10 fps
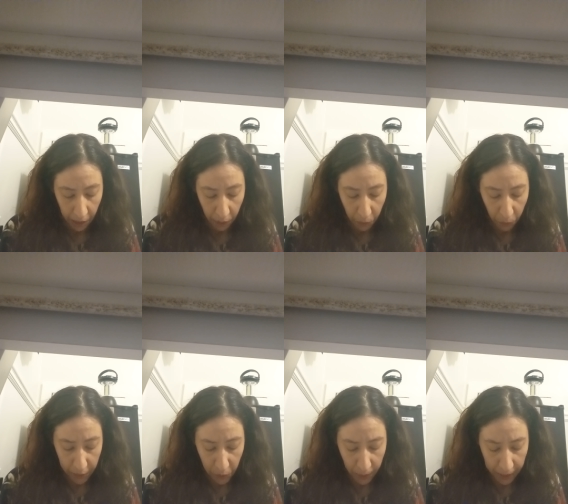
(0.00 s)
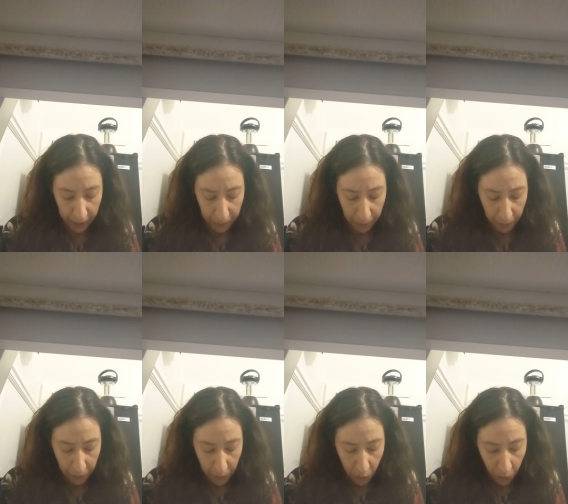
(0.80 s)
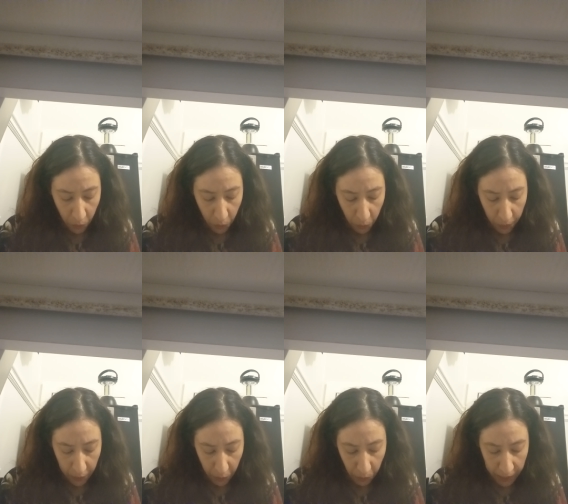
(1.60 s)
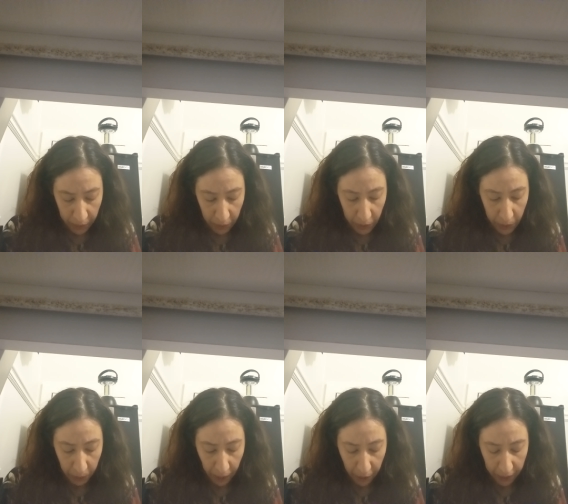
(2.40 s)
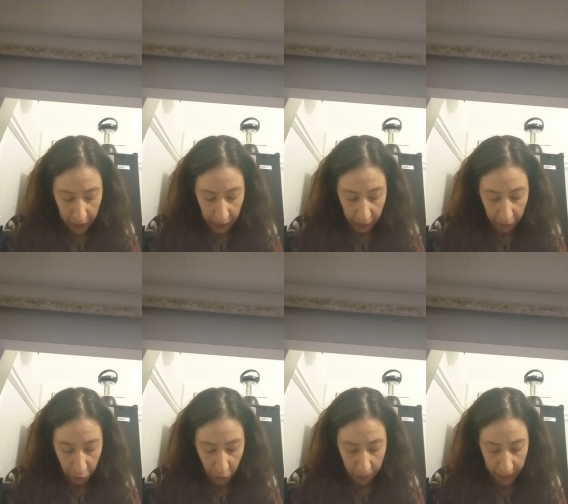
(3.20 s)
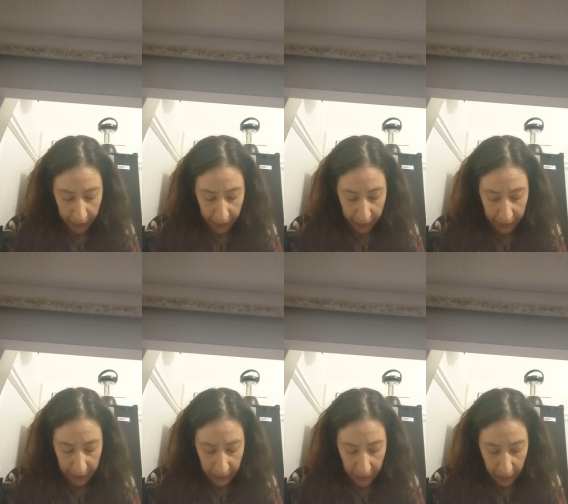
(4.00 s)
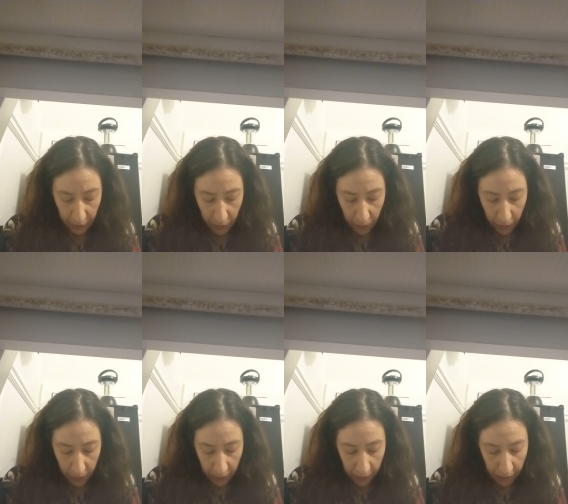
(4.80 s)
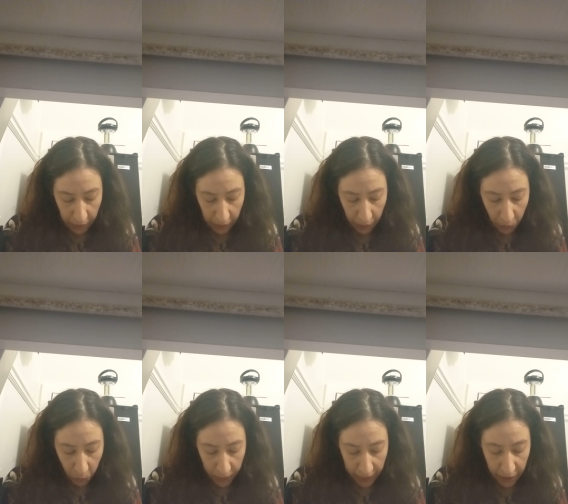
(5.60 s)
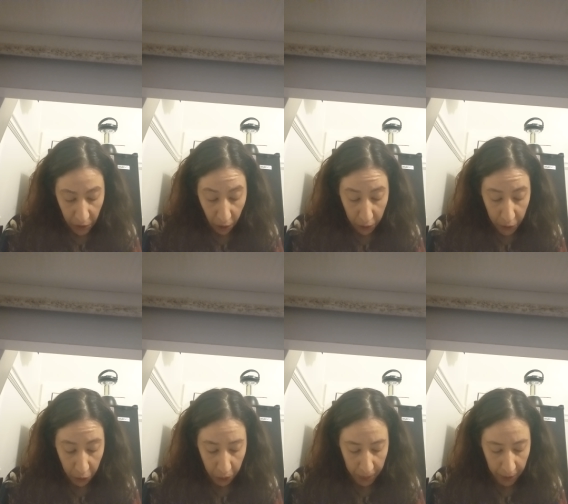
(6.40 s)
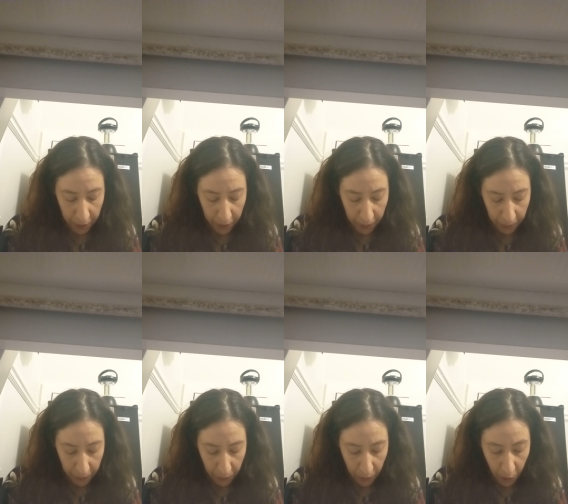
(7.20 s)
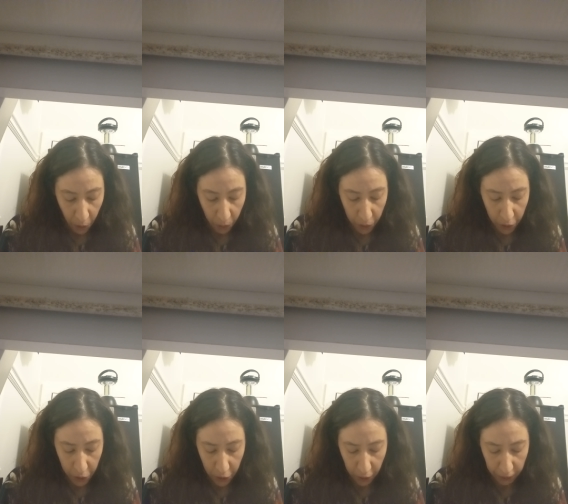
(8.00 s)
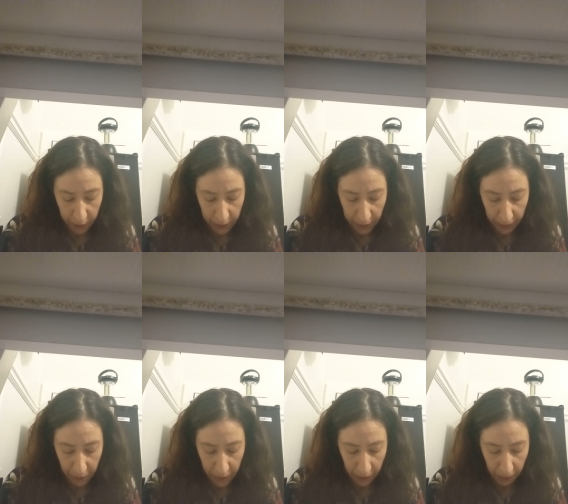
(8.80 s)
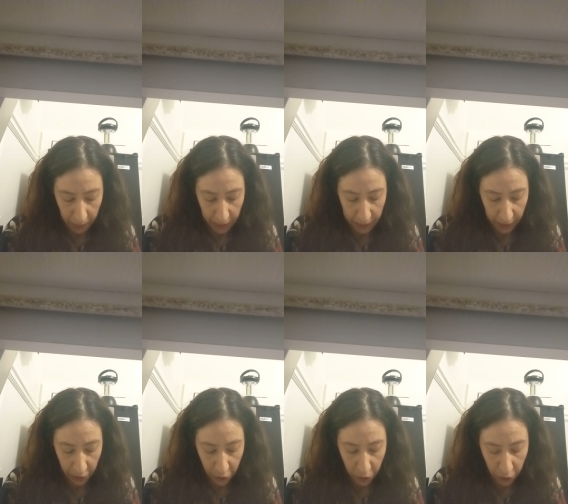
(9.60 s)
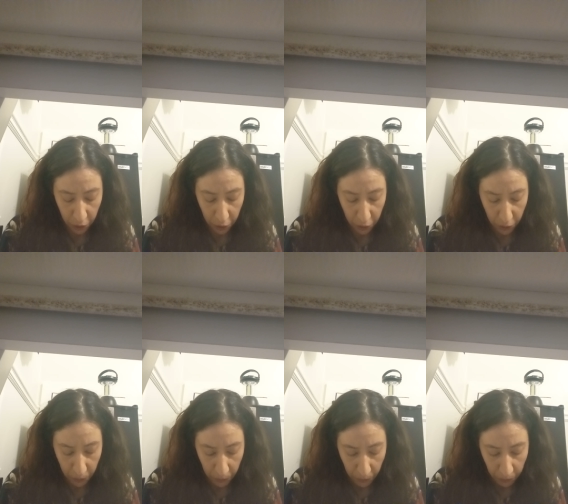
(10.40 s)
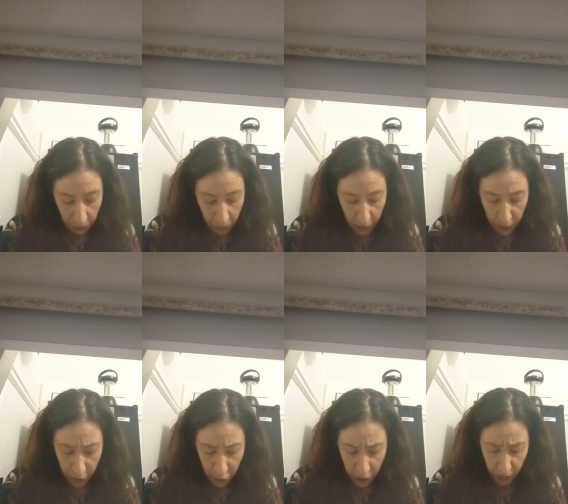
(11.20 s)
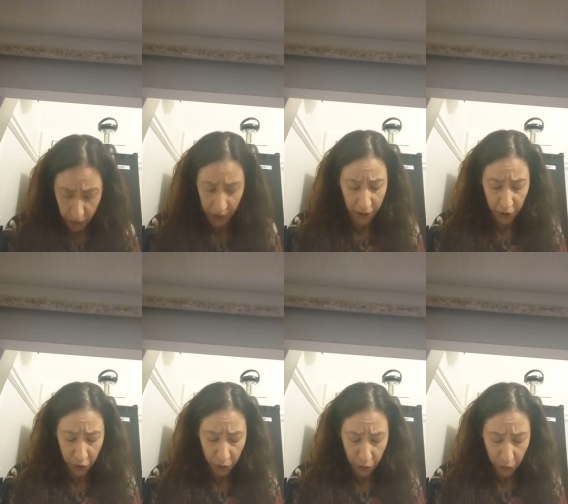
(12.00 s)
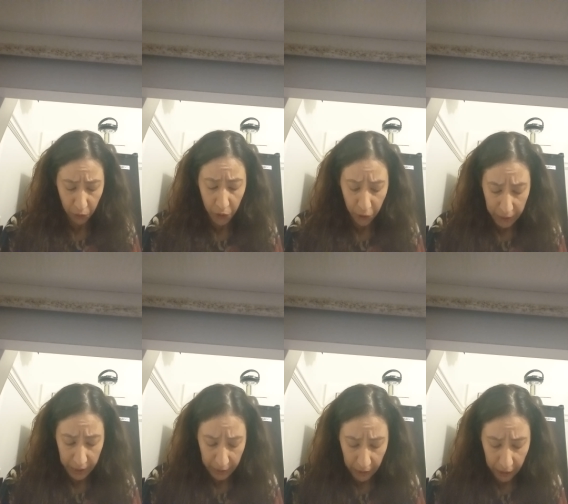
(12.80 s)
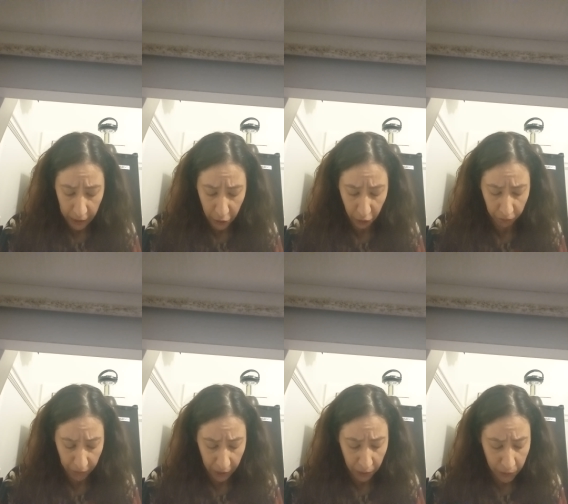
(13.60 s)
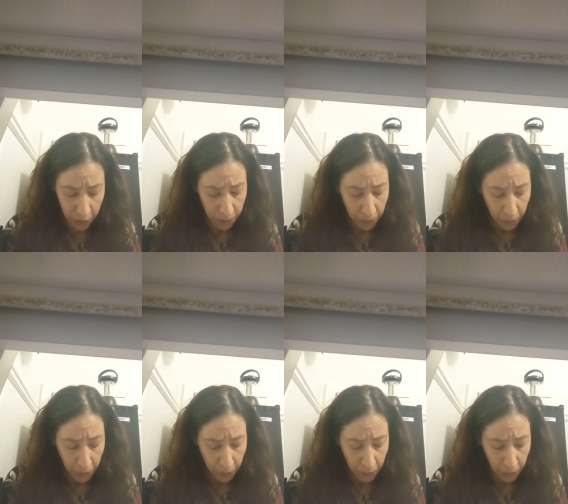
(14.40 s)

and went away. When the wheat sprouted and formed heads, then weeds also appeared. The owner's servants came to him and said, Sir, did didn't you sow good seed in your field?